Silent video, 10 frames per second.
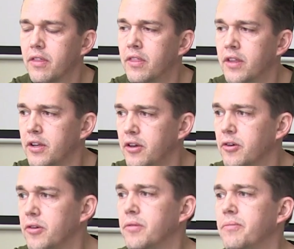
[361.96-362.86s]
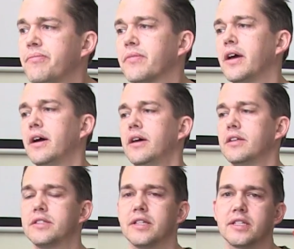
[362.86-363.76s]
the new
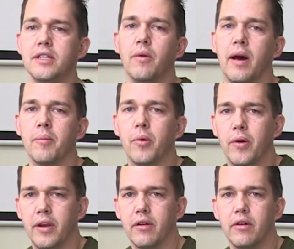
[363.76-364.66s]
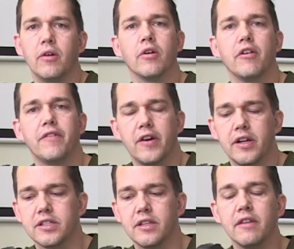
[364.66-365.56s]
61 point
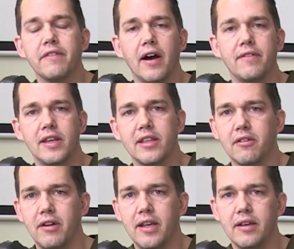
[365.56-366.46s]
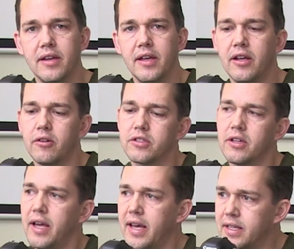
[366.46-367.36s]
autofocus in the 5D3. It
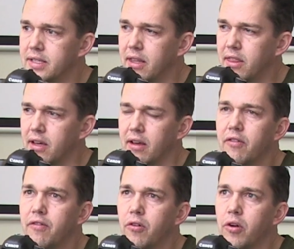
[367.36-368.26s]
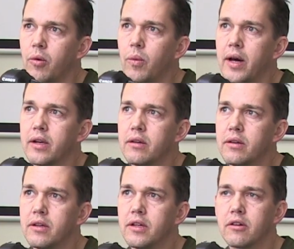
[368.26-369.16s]
also has, I think, 41
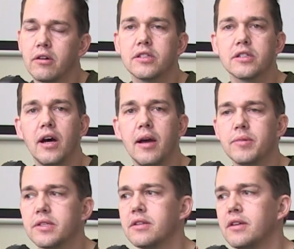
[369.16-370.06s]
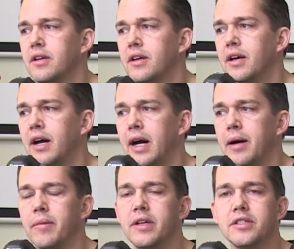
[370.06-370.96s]
cross types.
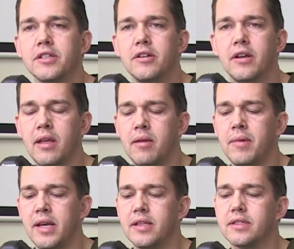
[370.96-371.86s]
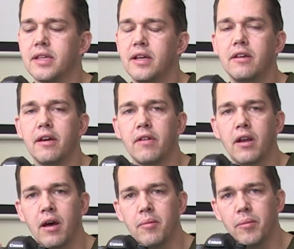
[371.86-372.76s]
It certainly means that you have a
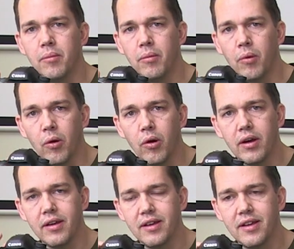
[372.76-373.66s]
lot more